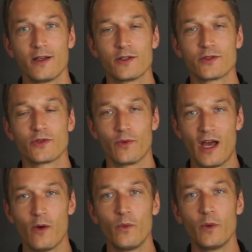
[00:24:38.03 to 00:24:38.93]
So
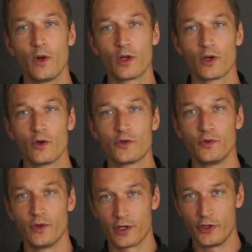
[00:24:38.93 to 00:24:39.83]
now we will go to
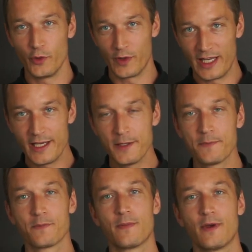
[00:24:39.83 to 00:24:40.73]
the Q&A.
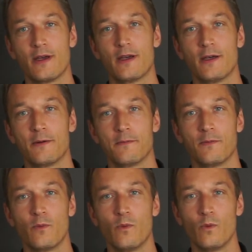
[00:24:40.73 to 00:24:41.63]

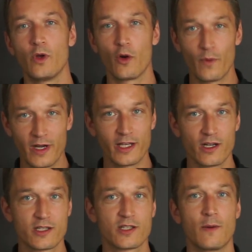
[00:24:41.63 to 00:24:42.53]
We already
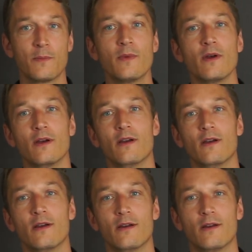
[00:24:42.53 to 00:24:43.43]
got some
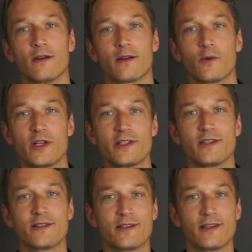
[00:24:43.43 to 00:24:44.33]

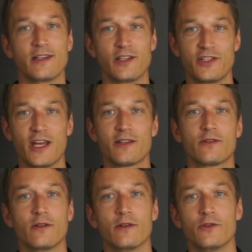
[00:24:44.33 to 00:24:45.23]
questions in the chat
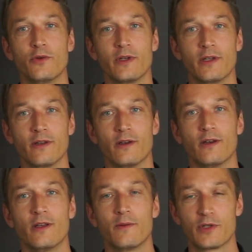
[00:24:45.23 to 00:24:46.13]
during
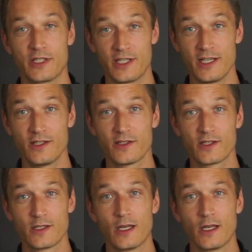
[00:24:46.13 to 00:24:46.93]
the presentations.